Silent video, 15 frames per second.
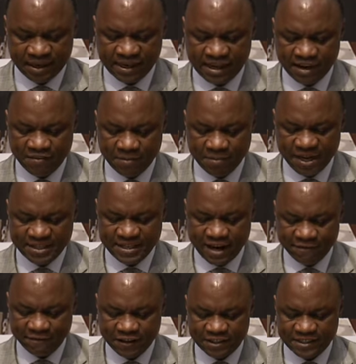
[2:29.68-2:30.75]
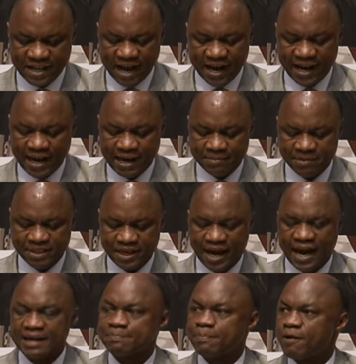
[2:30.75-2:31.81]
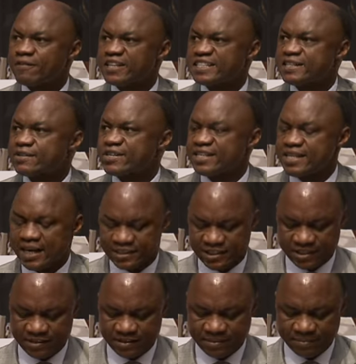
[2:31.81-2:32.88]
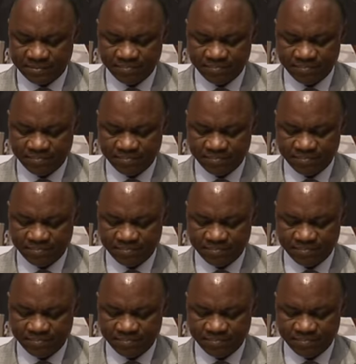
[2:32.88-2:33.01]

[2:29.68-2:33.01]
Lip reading: government efforts are aimed at poverty reduction,